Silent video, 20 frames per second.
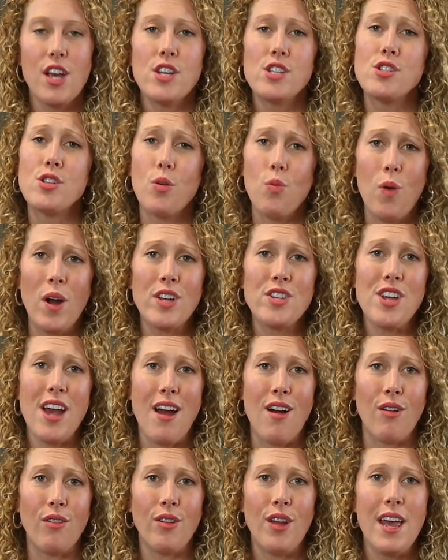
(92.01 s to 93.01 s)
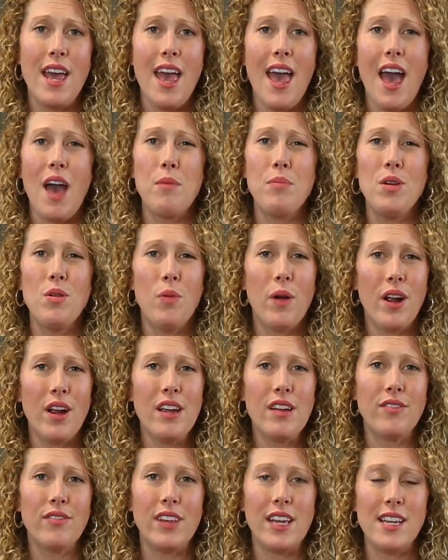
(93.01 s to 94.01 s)
So watch out, and be
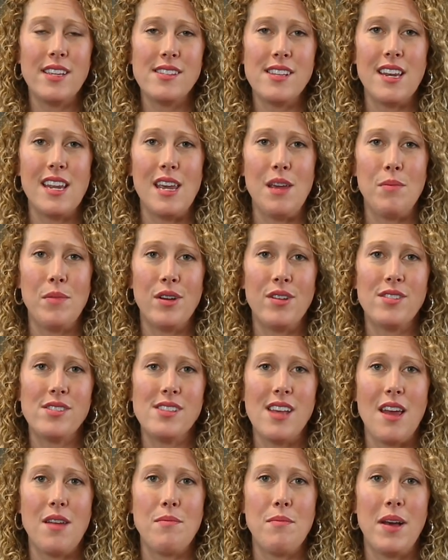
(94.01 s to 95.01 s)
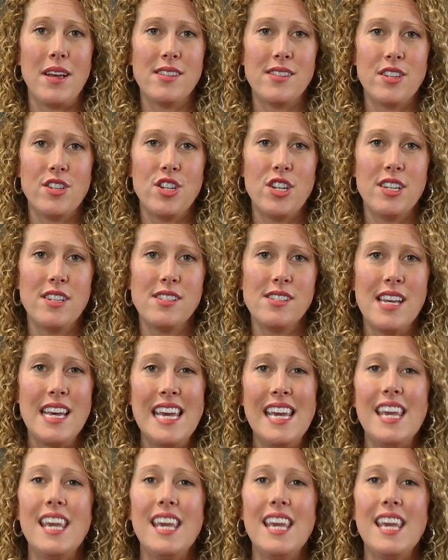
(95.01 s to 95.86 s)
wary of links in emails and messages.